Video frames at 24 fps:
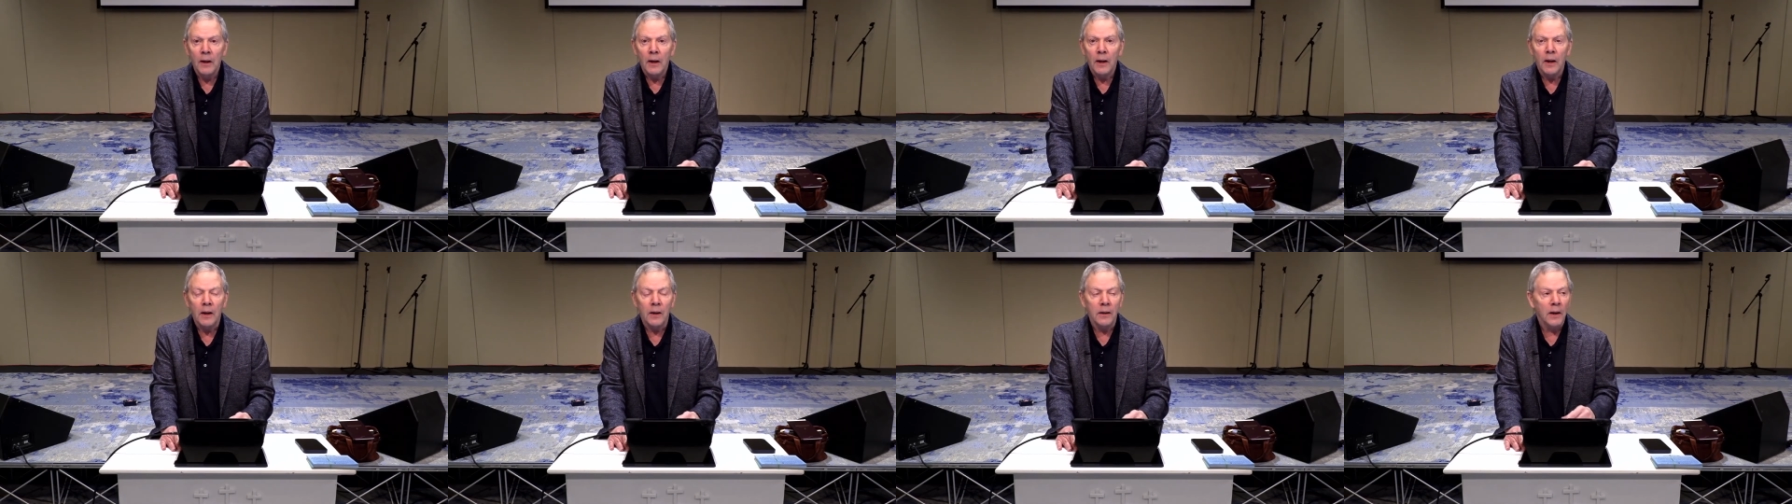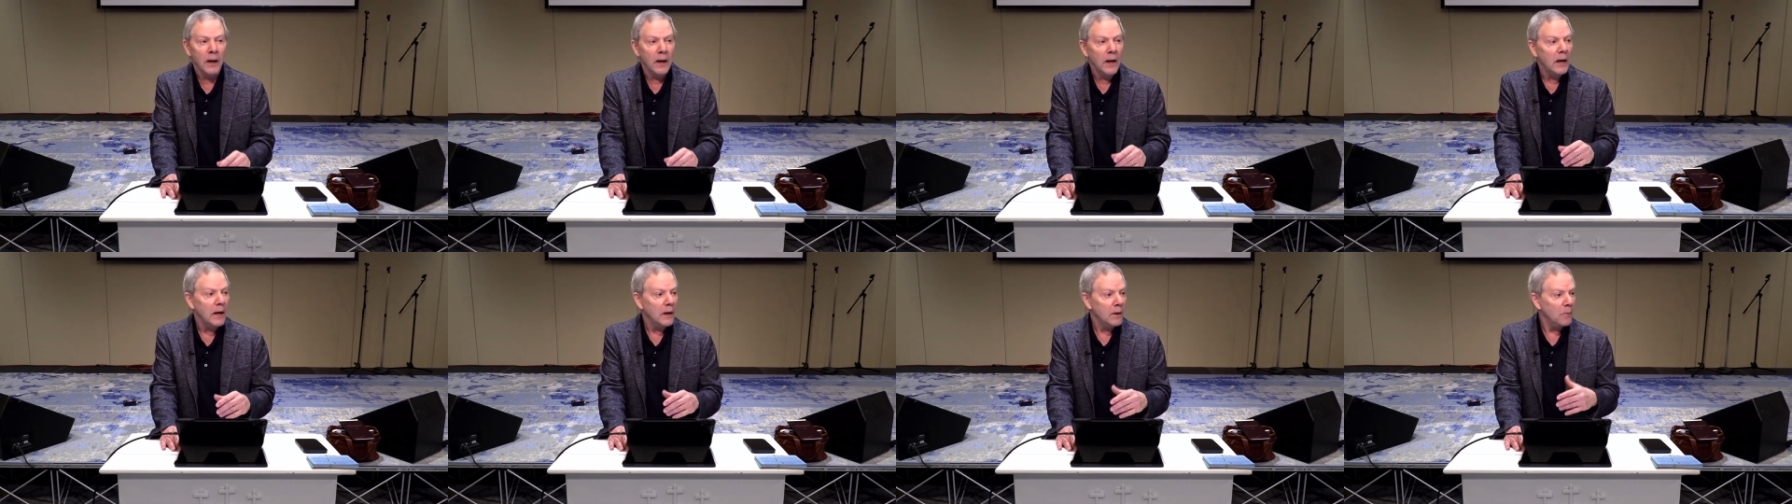And
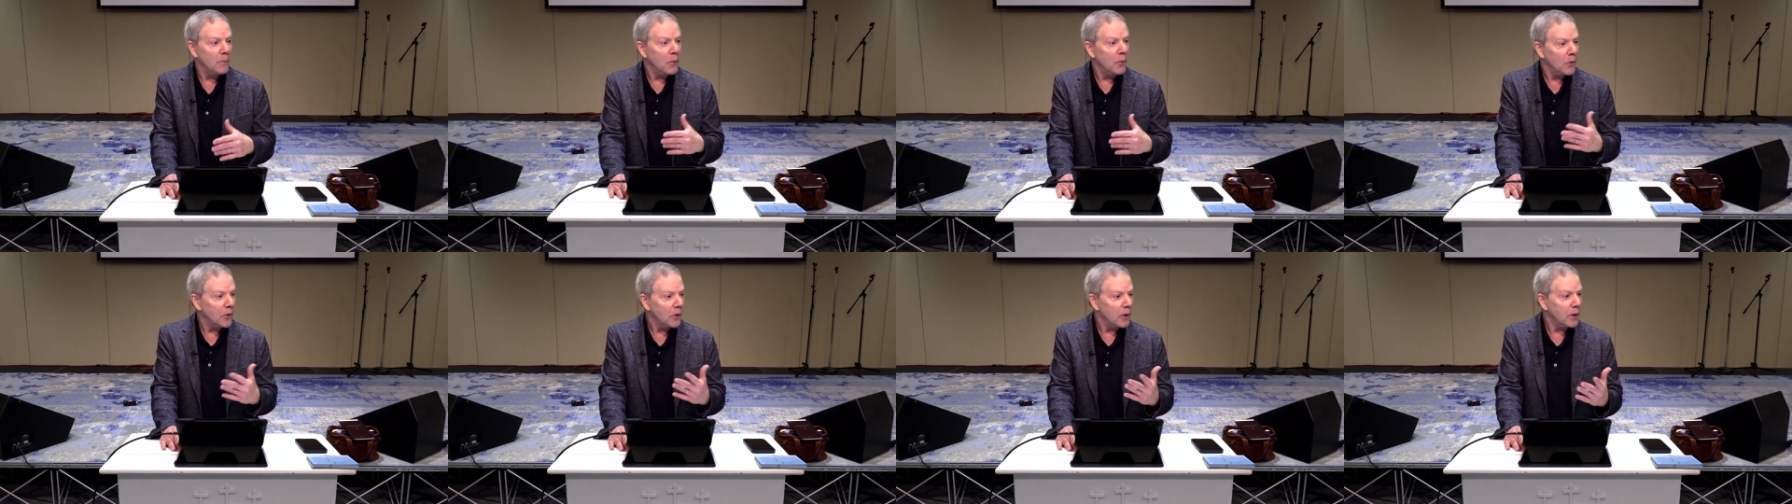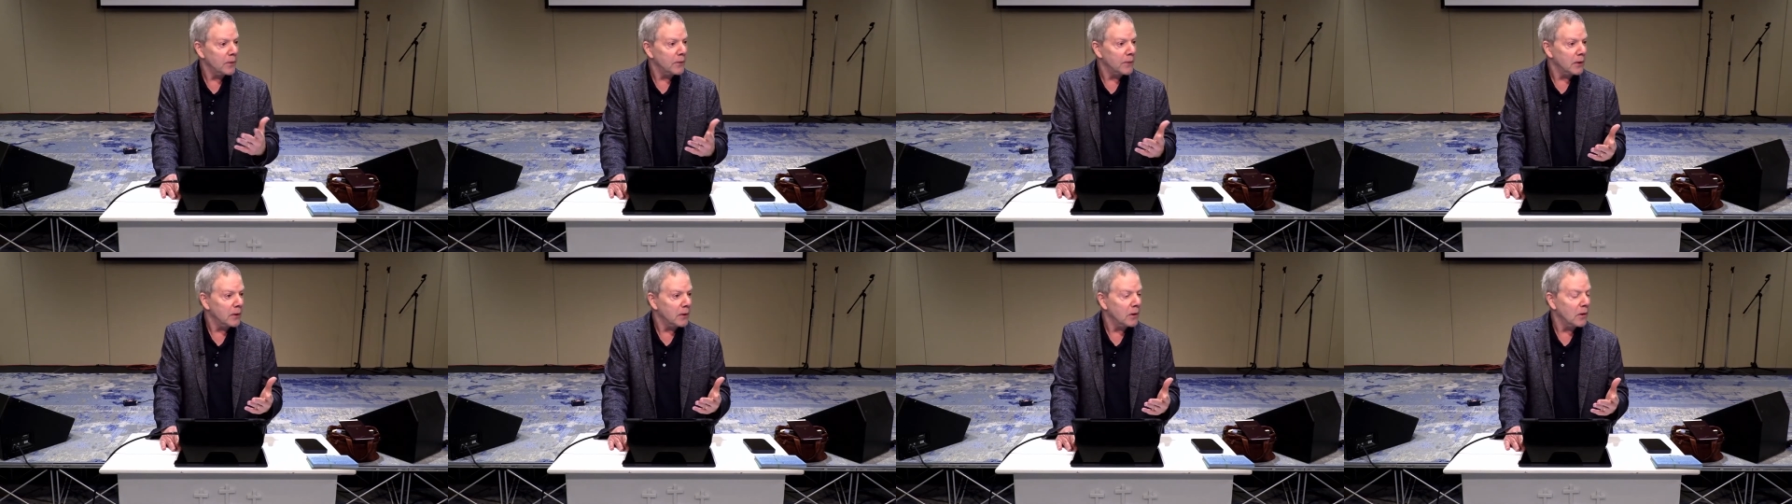I had a book
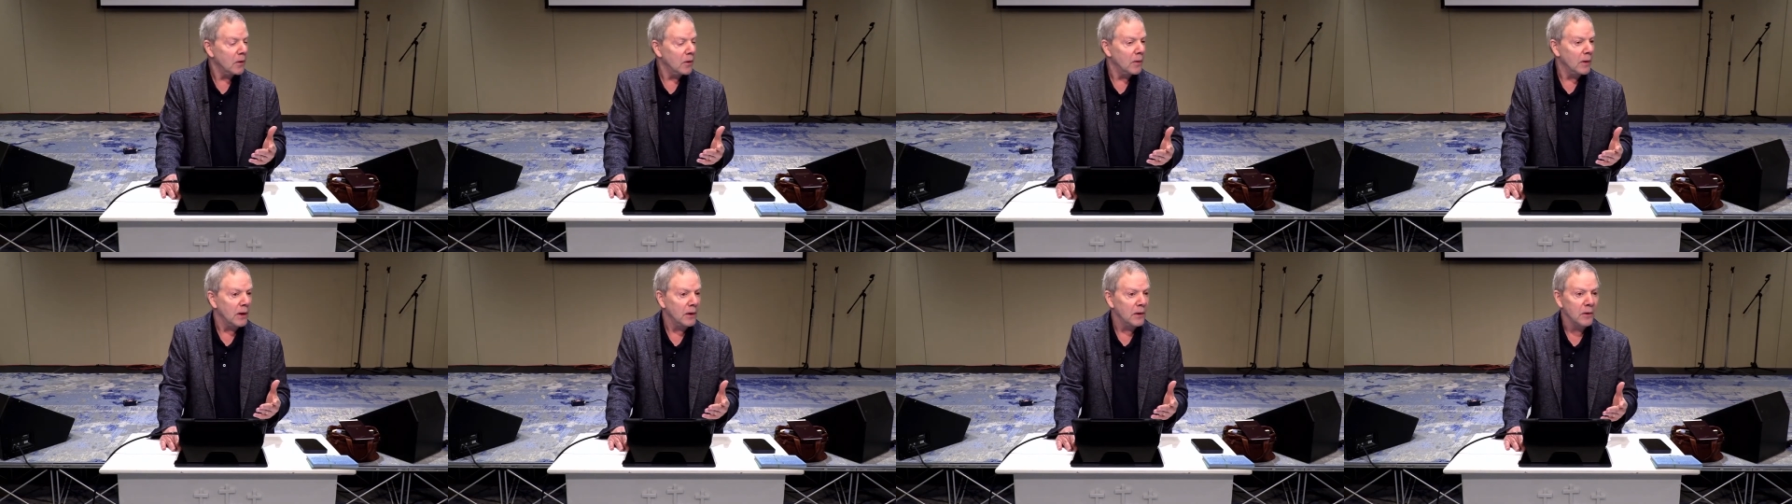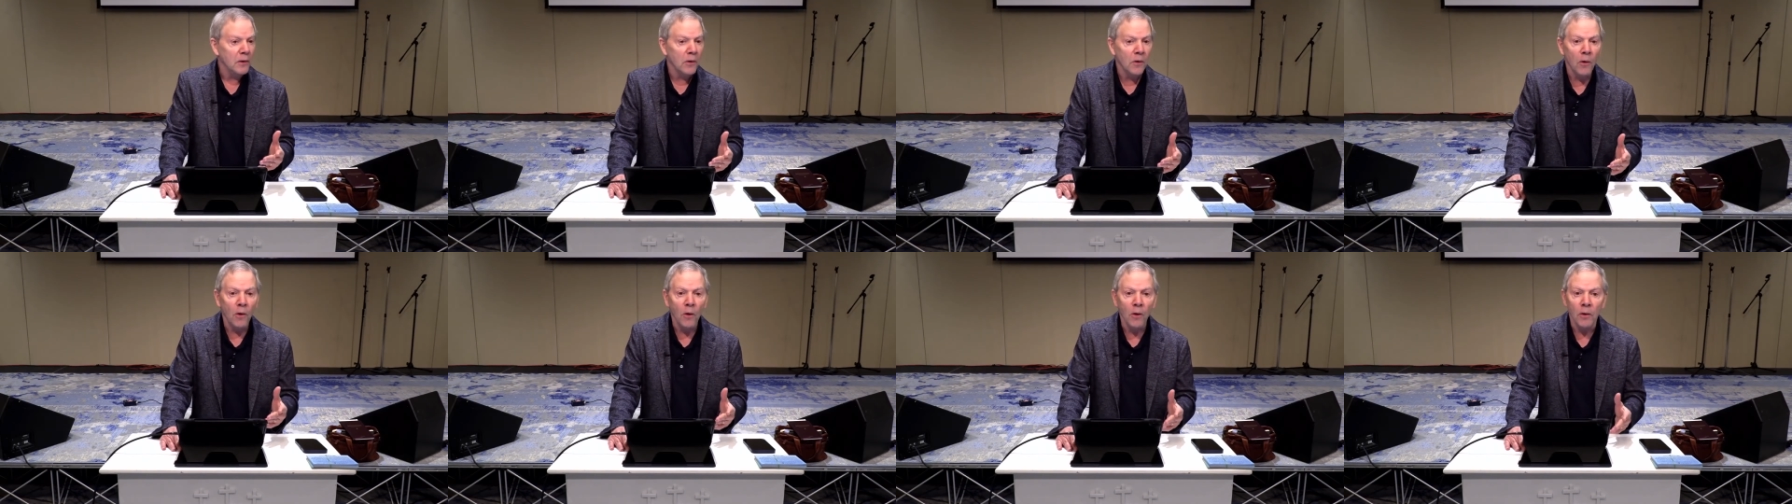that's
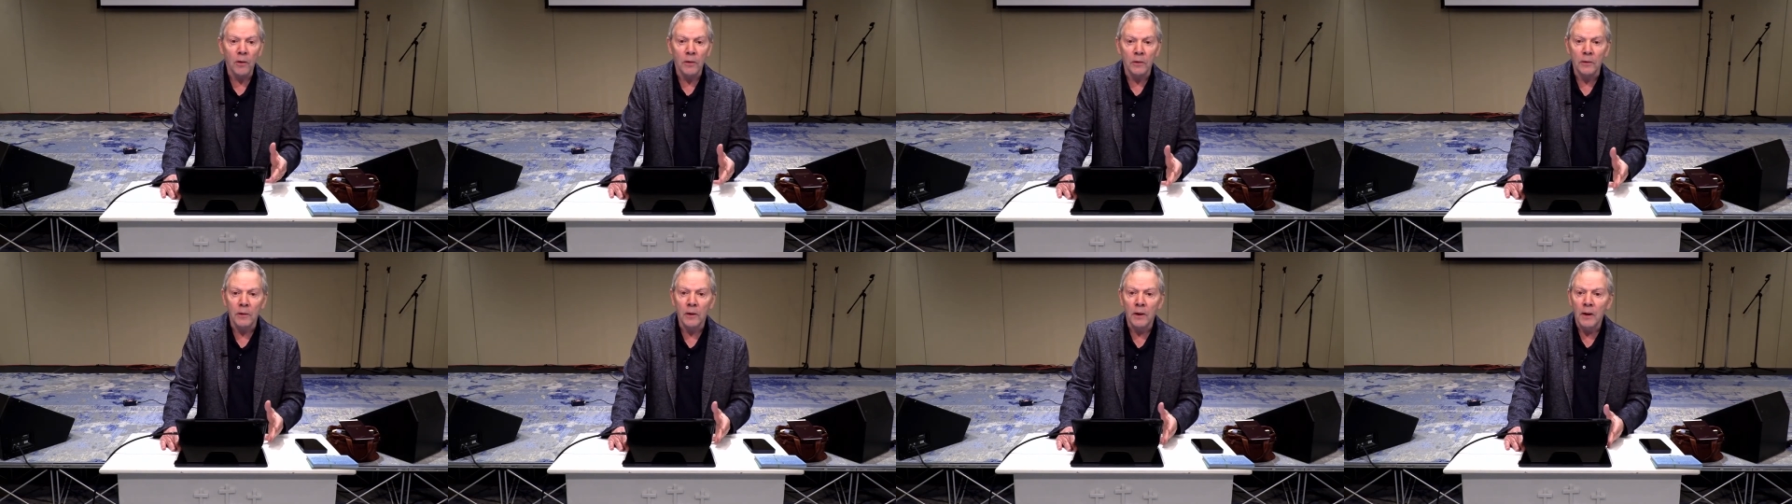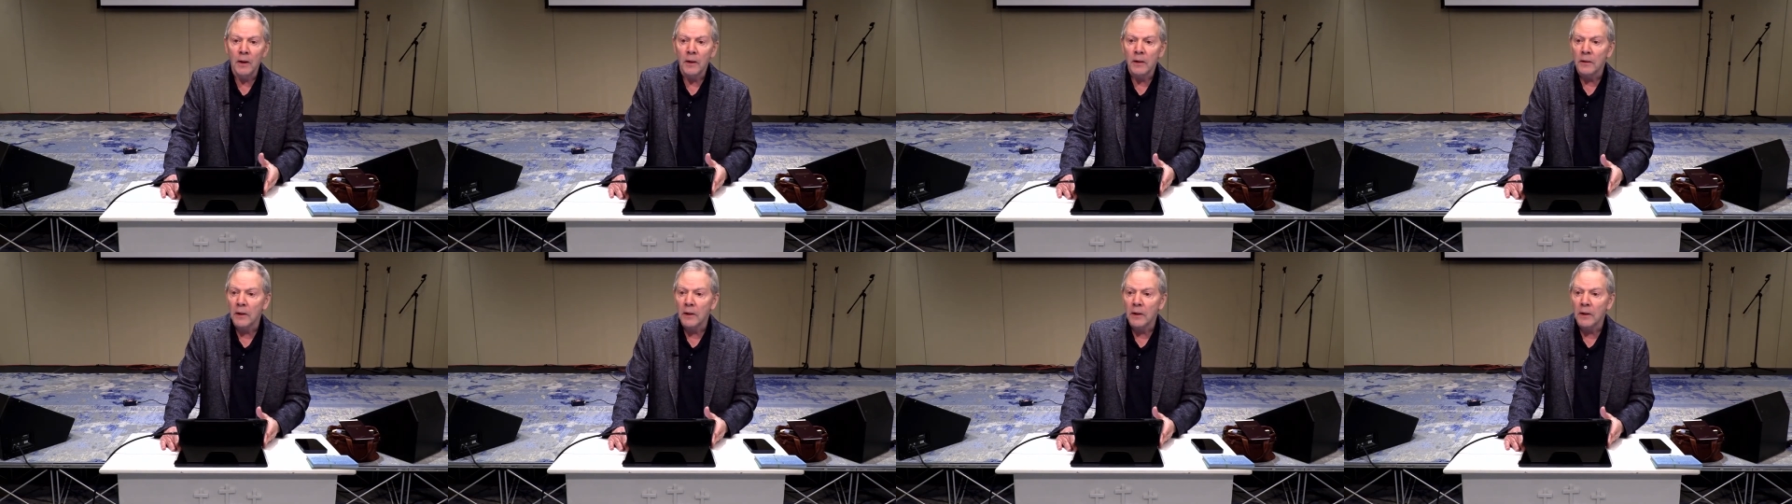called